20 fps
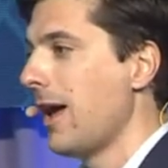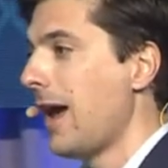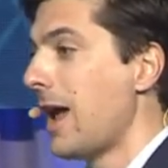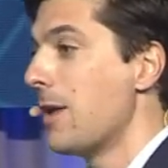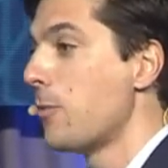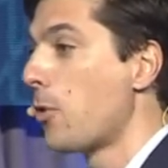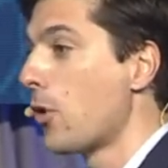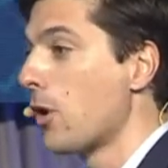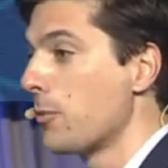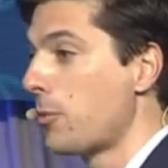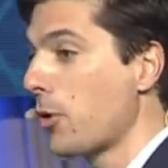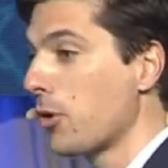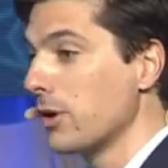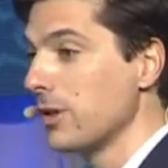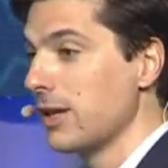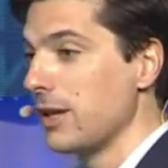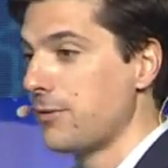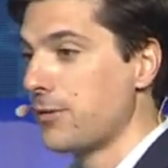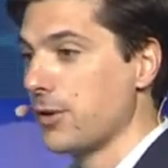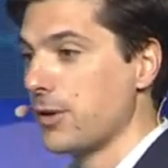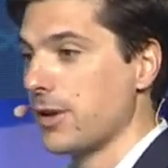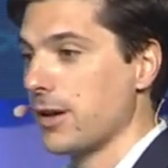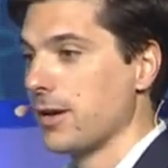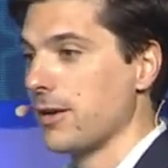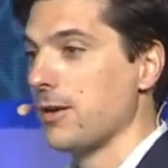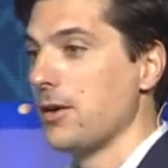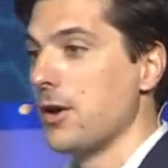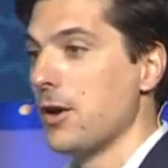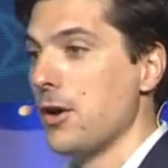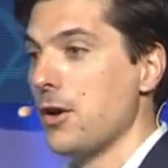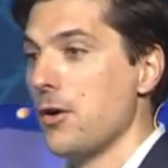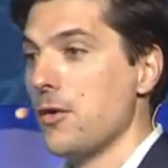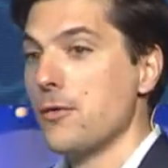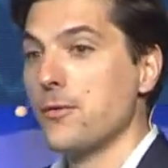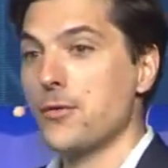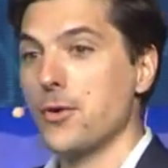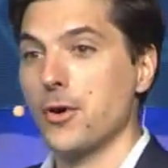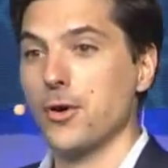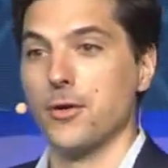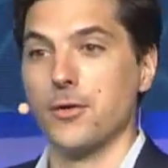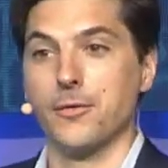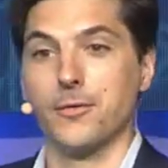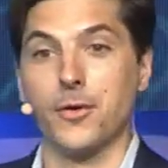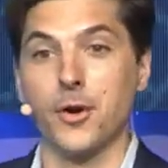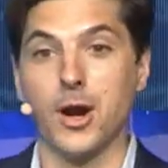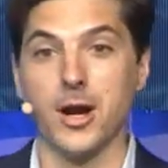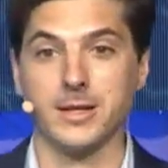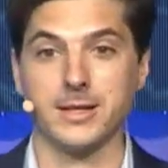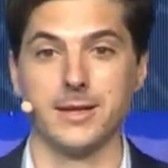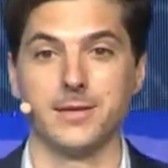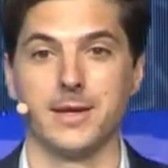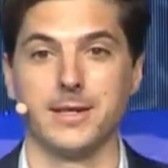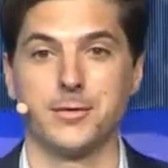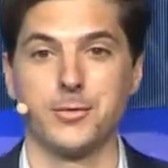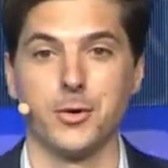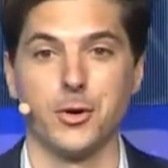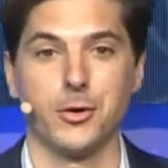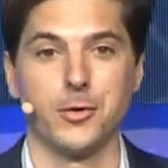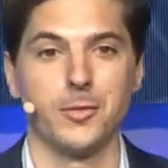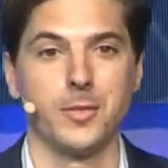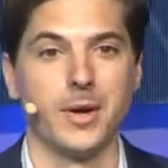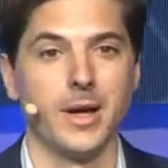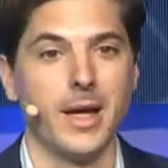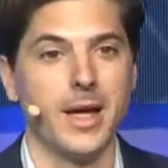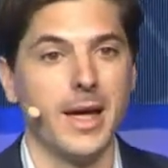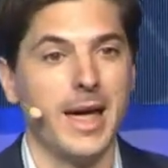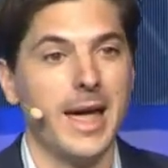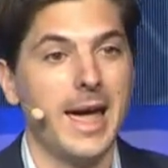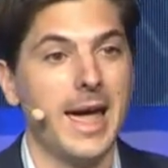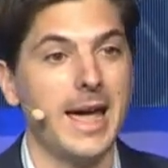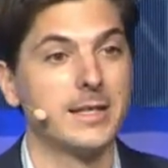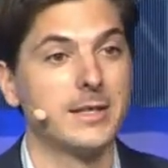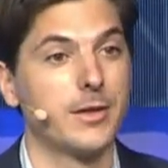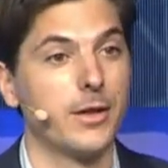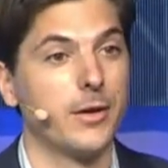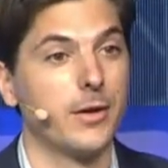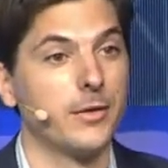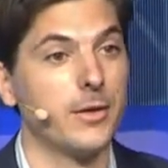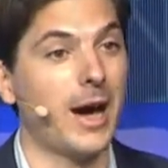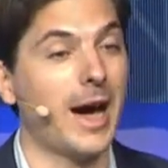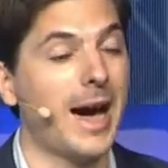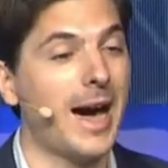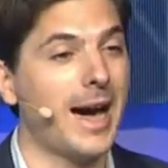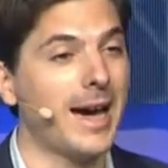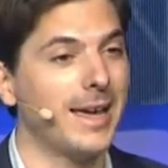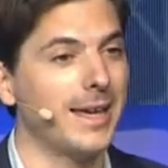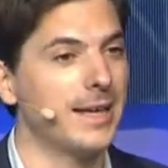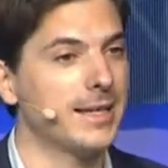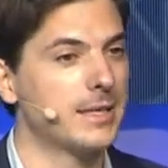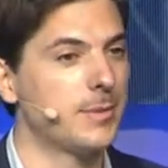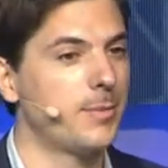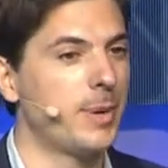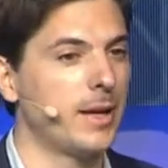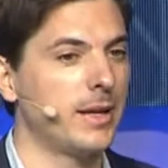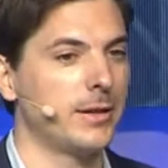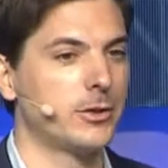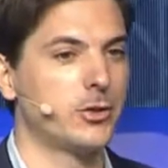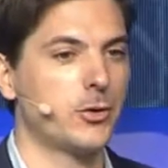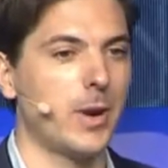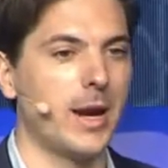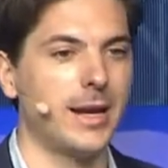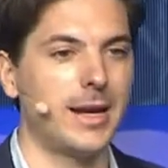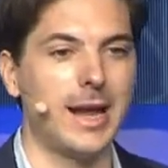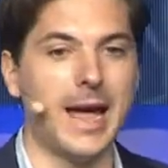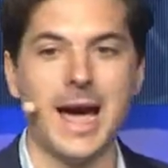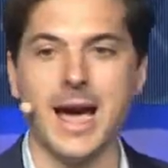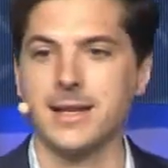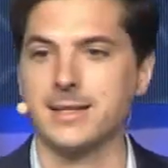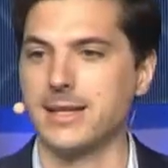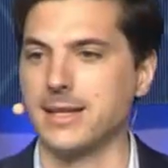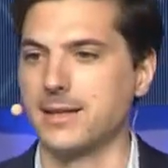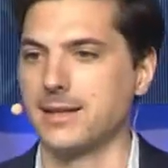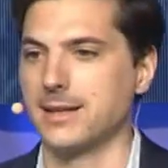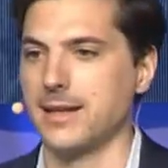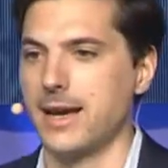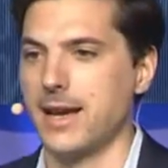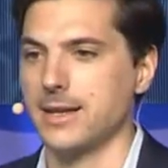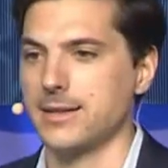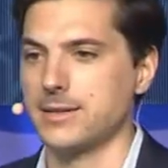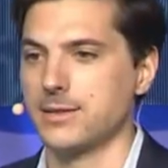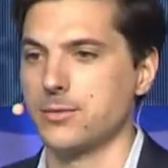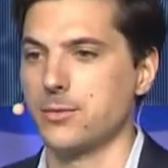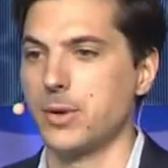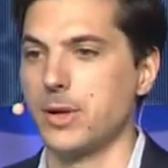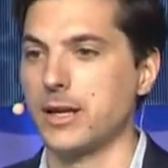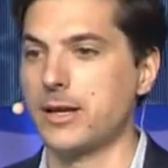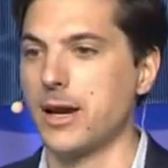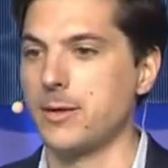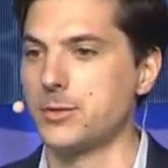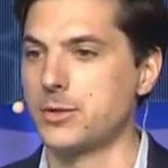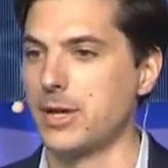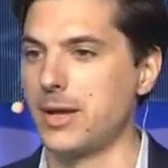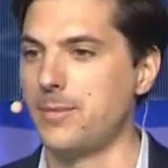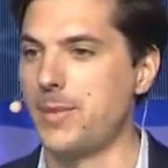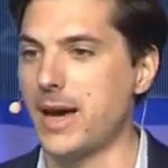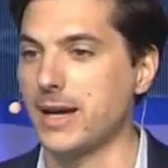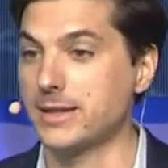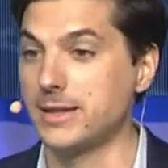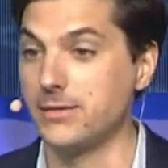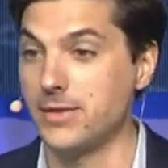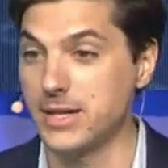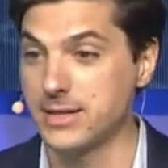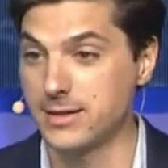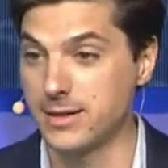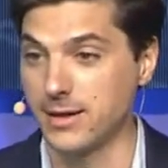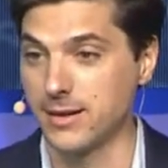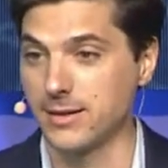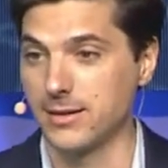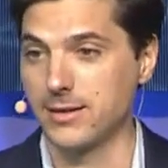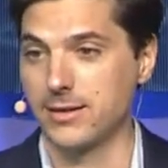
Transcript: And more importantly for us in this room, it's the highest penetrated asset class when it comes to impact investing.